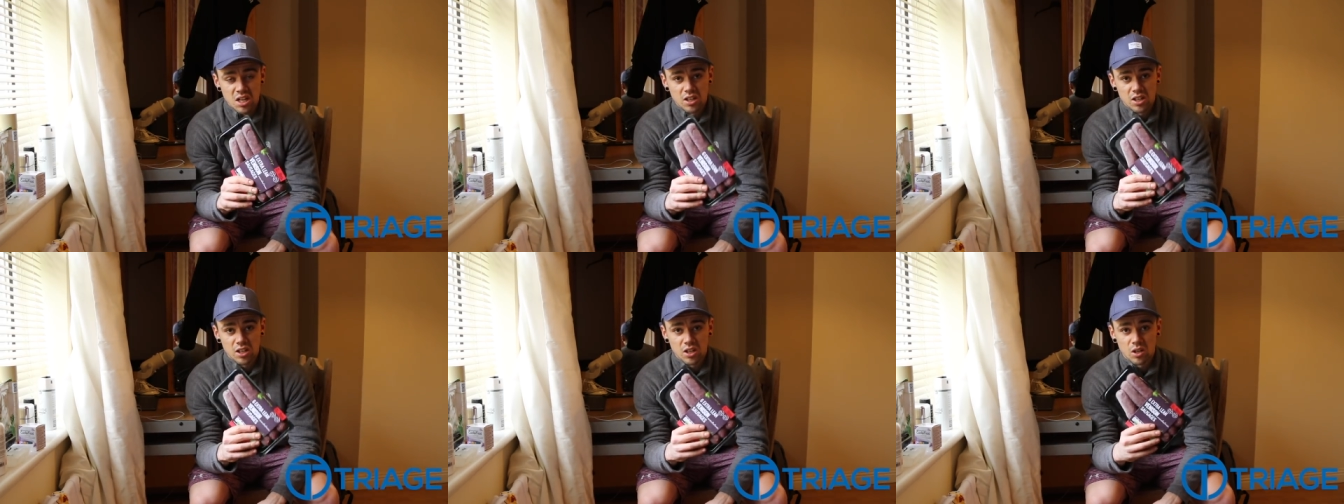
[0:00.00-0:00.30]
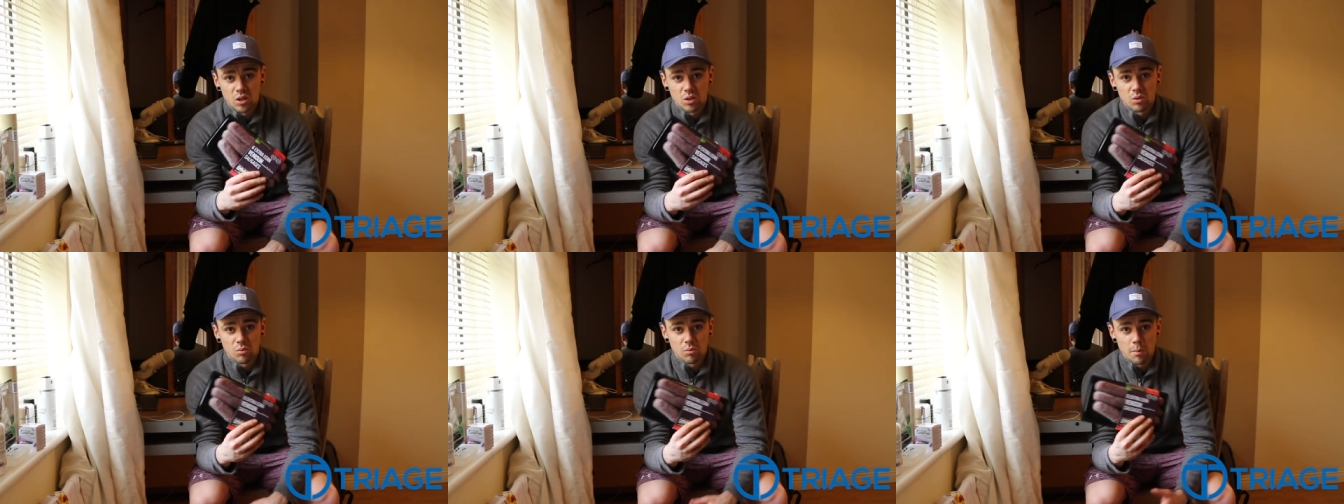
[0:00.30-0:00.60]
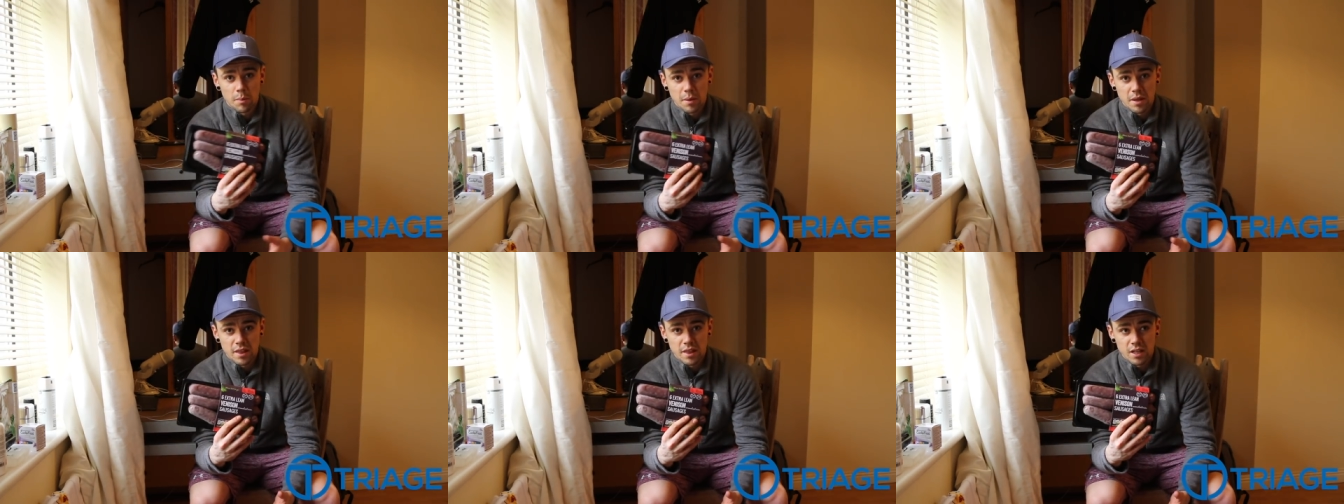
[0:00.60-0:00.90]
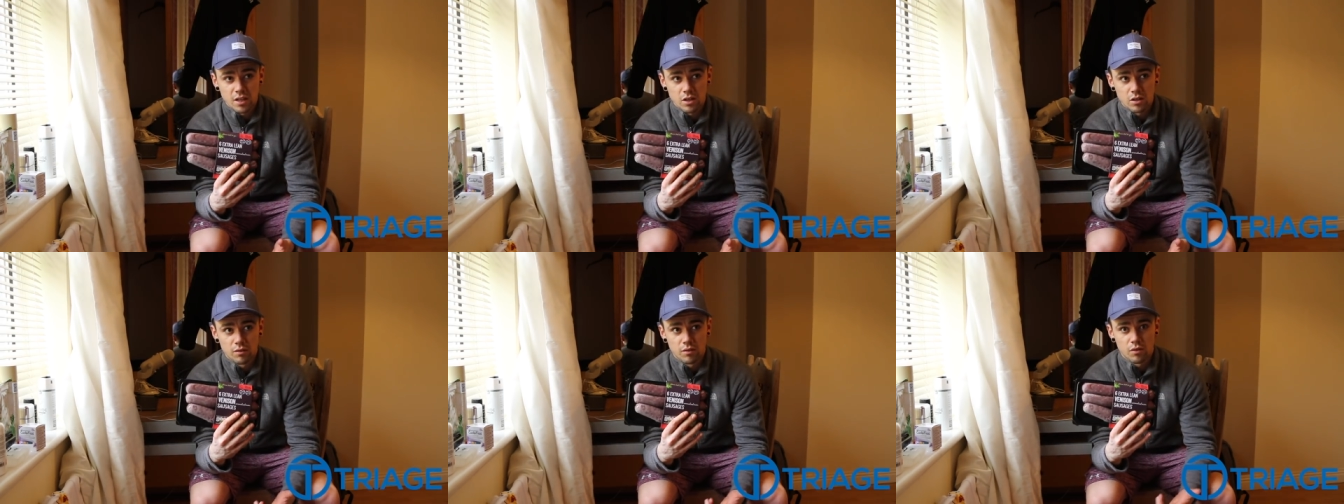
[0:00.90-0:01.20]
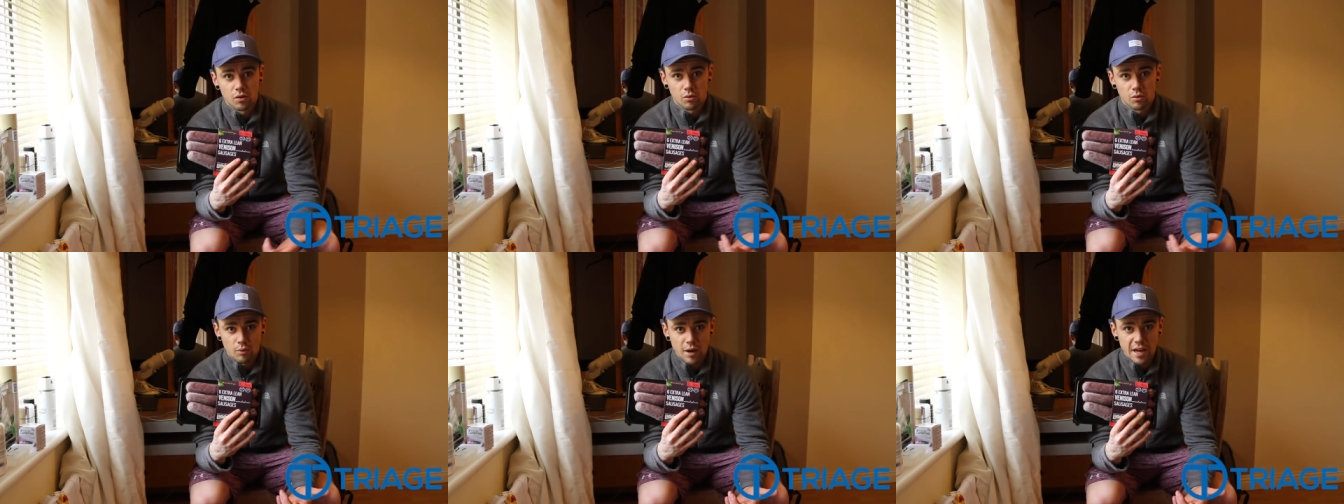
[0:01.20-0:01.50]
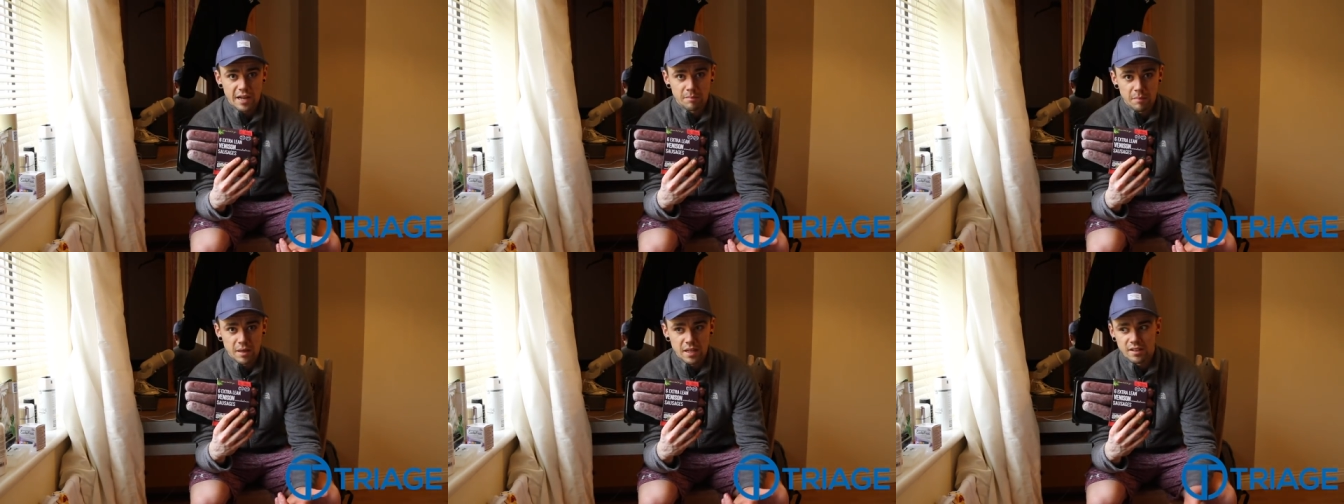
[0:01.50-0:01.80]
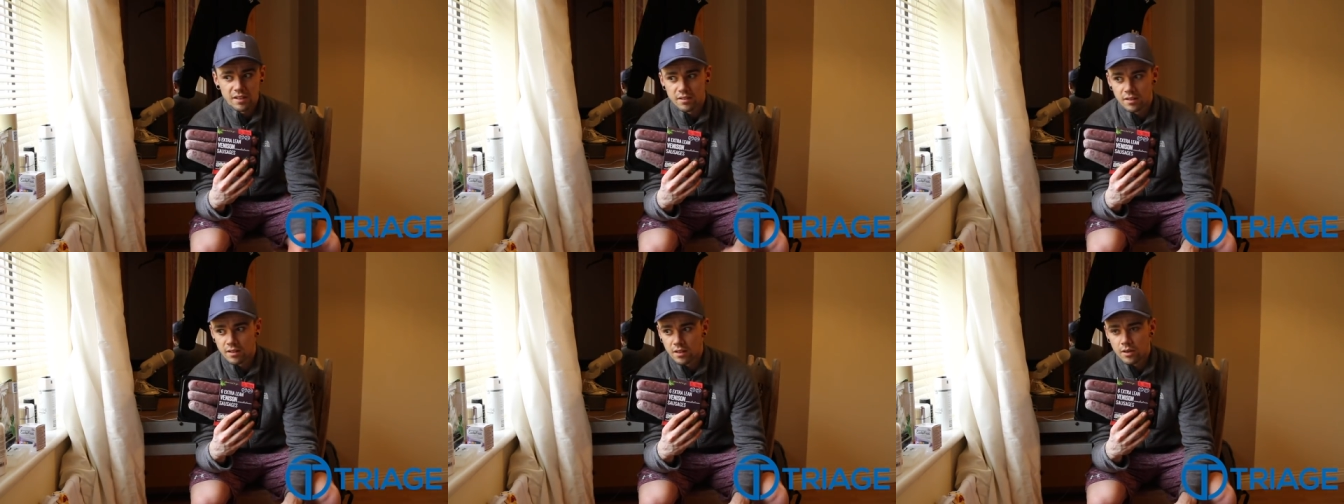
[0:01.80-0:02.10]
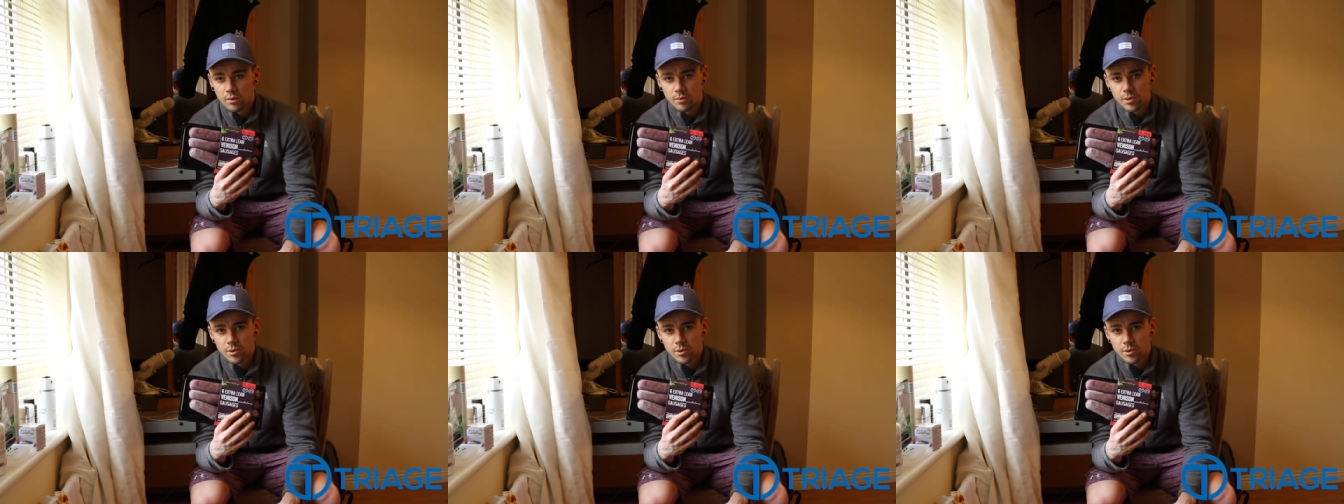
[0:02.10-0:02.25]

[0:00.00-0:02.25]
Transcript: You know, when we think of red meat,